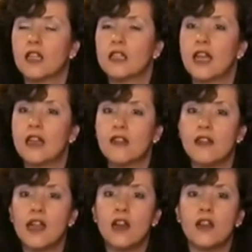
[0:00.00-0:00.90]
that
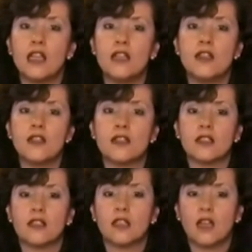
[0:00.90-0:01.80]
there is
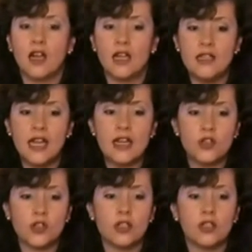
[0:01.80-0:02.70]
a
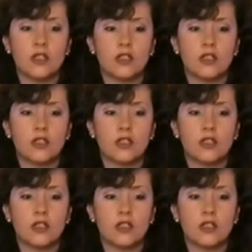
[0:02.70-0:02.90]
nature